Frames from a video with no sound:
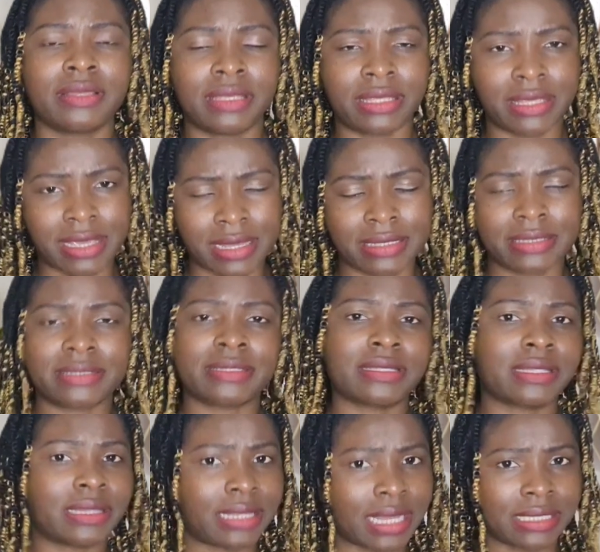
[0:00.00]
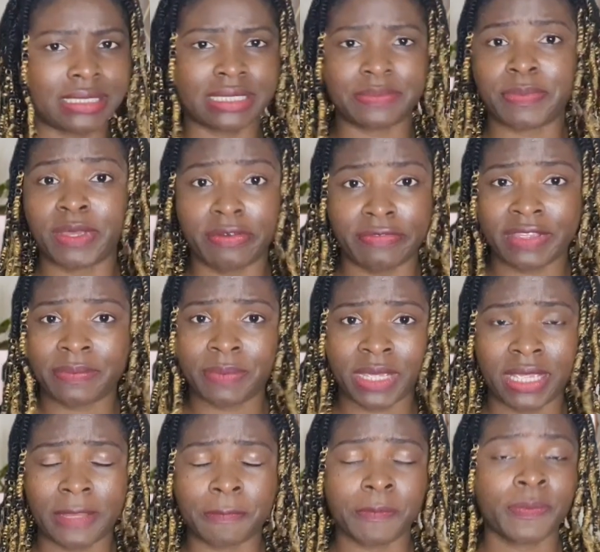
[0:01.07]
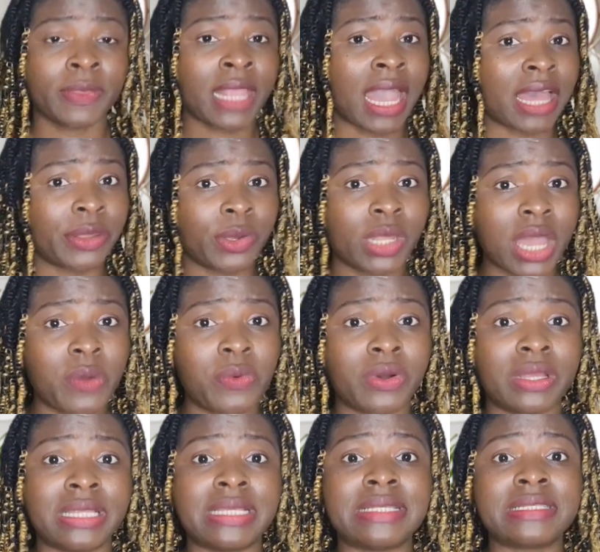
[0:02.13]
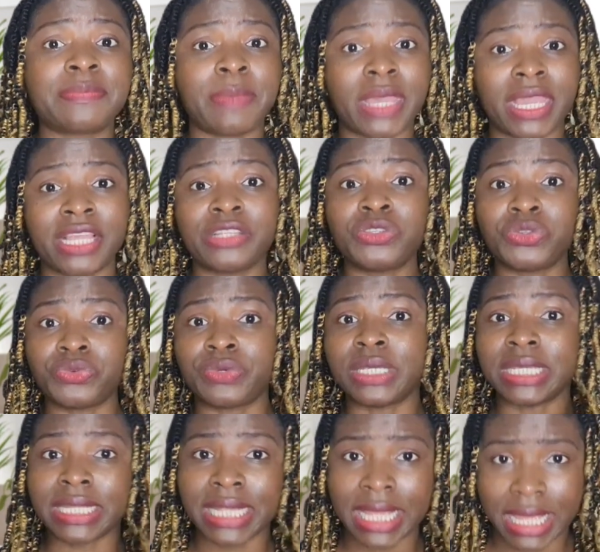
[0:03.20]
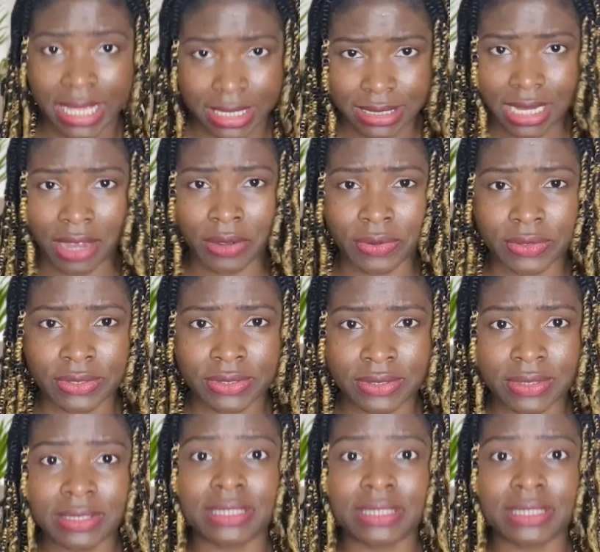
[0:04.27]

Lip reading: Yes, that is pelvic pain. Another one is pain during intercourse.